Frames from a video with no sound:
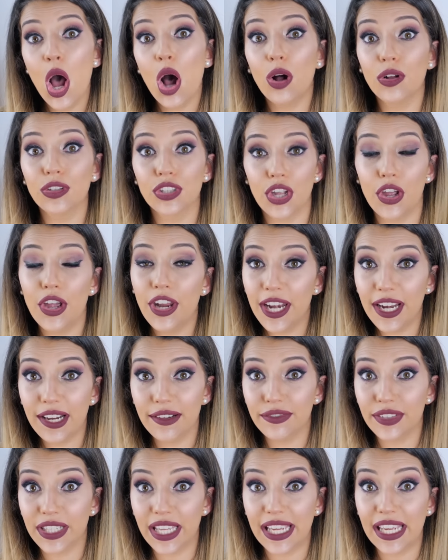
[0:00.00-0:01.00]

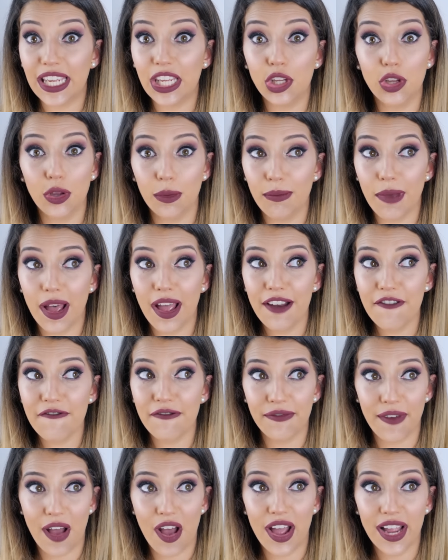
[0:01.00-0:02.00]
Alternatively, you might
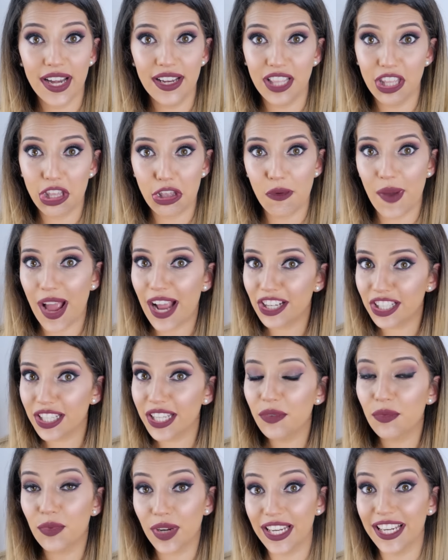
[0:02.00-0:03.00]
find that you
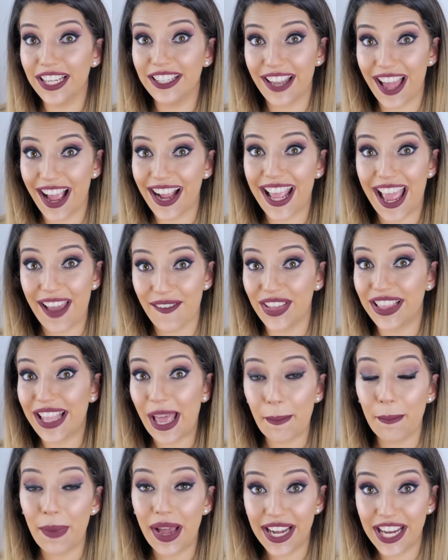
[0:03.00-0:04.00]
actually really like having
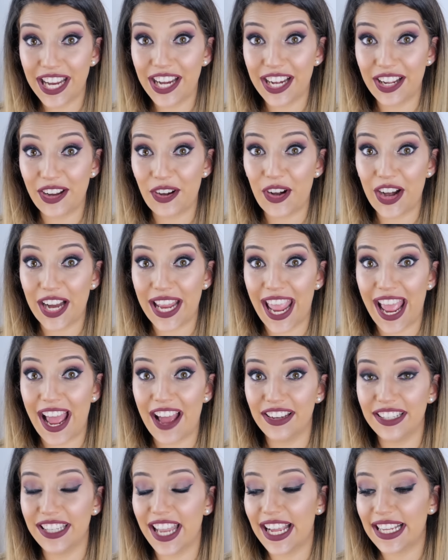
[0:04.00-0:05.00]
that money in your
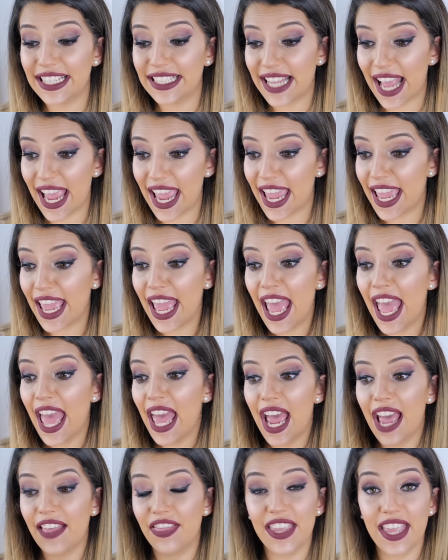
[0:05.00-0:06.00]
account. Like, say
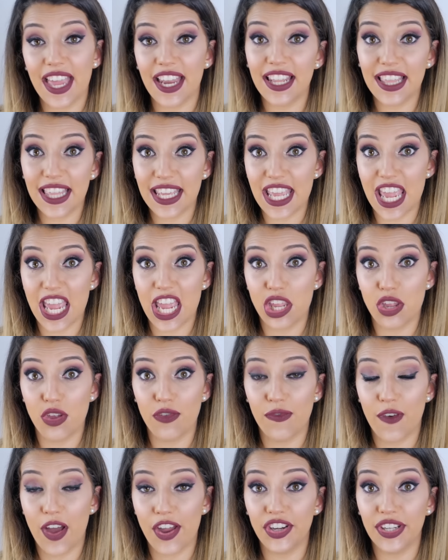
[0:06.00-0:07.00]
at the end of the year you
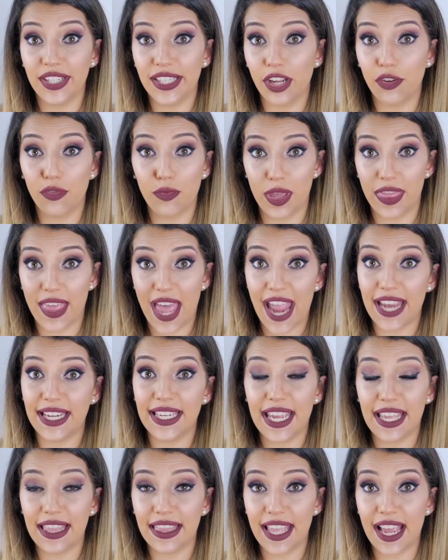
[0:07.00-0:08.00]
find yourself with
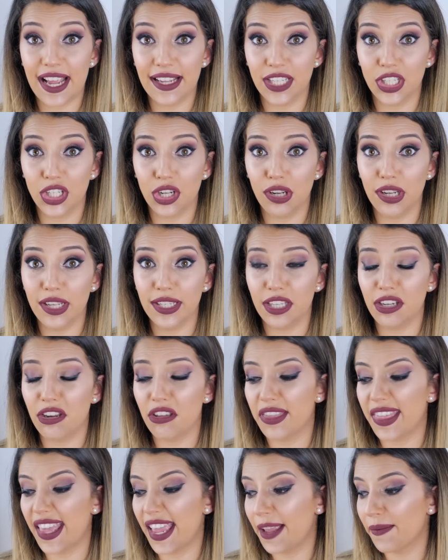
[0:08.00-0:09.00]
$18,000 and
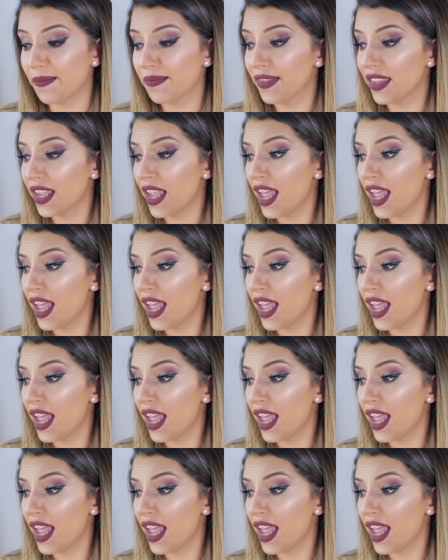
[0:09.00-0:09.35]
you think,